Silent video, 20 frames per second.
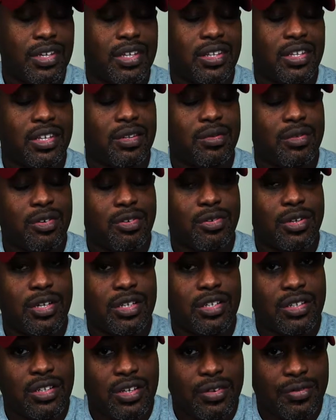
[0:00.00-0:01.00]
They didn't
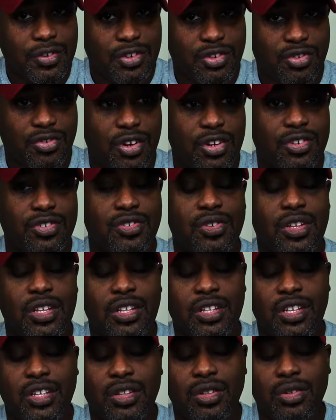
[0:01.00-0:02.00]
create an infrastructure. They
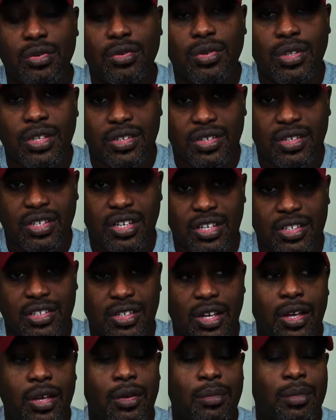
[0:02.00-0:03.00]
didn't do these
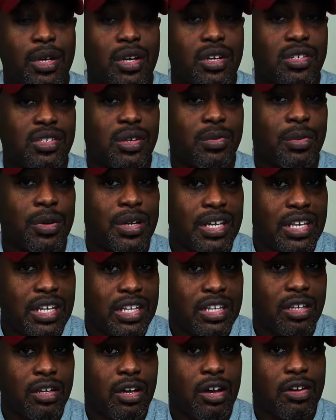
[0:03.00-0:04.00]
things because they were
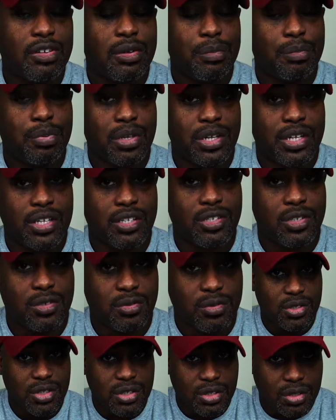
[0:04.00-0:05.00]
eating off the plate
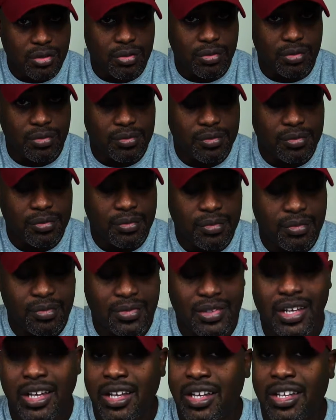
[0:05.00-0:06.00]
soon.
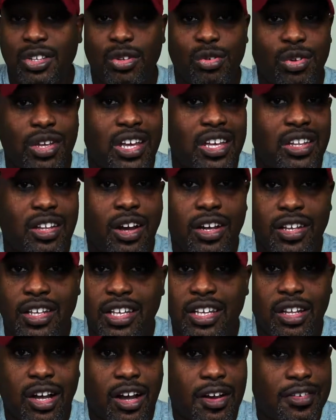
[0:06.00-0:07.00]
You
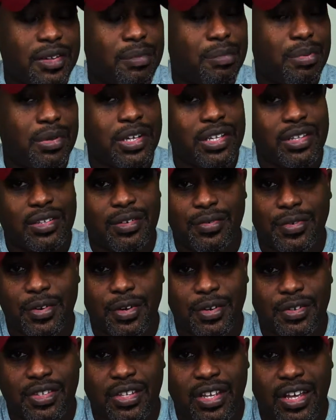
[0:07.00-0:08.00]
cannot eat off the plate the
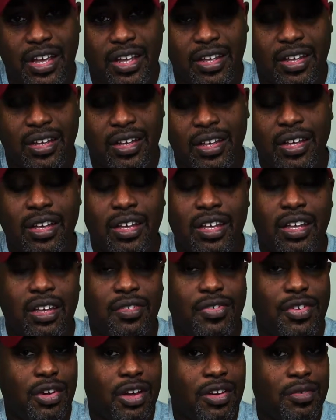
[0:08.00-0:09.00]
first day.
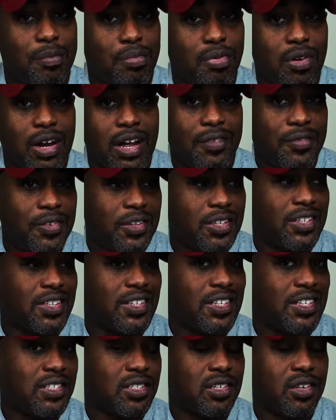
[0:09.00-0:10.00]
If you have profit, it
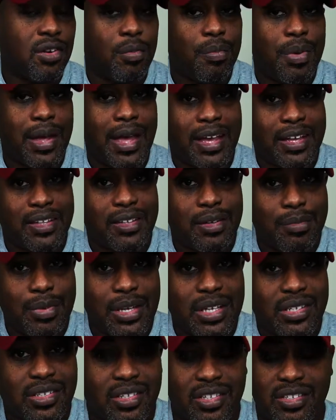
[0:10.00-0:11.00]
needs to go back in the
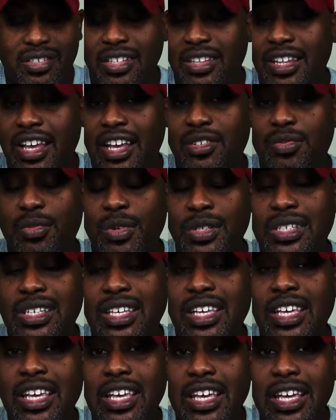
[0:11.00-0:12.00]
business. And that's what's
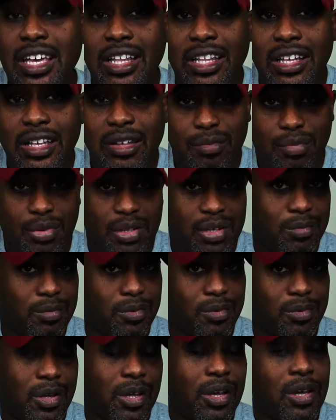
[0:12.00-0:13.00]
killing
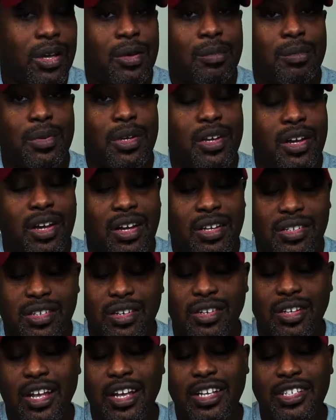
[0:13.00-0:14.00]
people, because
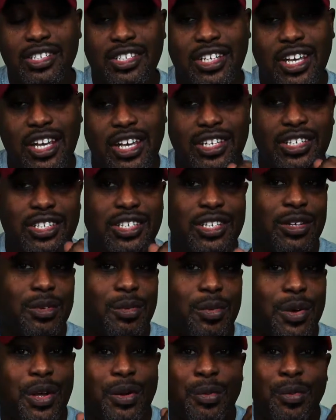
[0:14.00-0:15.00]
they're like,
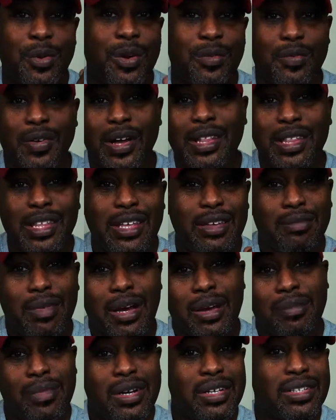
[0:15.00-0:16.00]
JG Wentworth, I need
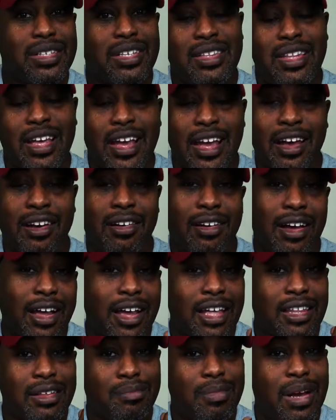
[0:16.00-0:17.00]
my money now. I
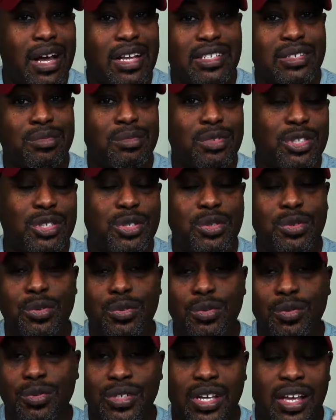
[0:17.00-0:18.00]
got to buy some
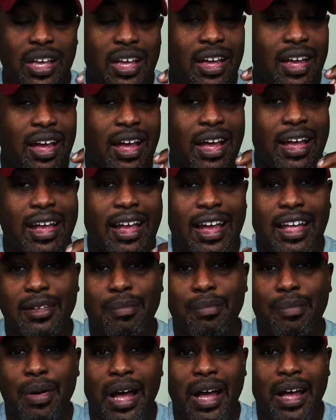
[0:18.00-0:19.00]
shoes. I
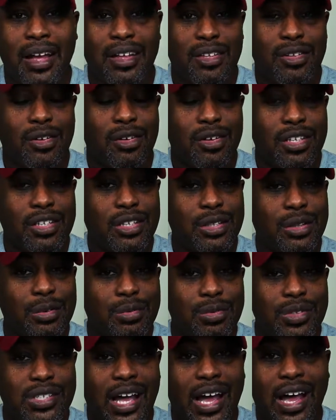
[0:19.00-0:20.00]
got to buy, get a
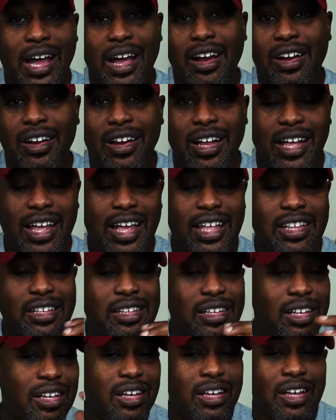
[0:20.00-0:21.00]
new tire. I
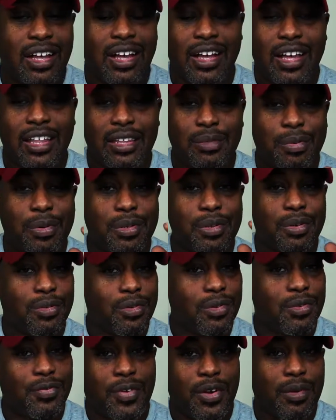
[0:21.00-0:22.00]
got to put a
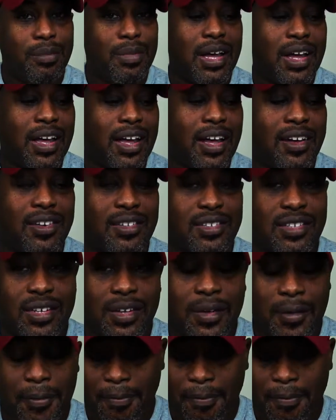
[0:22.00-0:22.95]
roof on my house.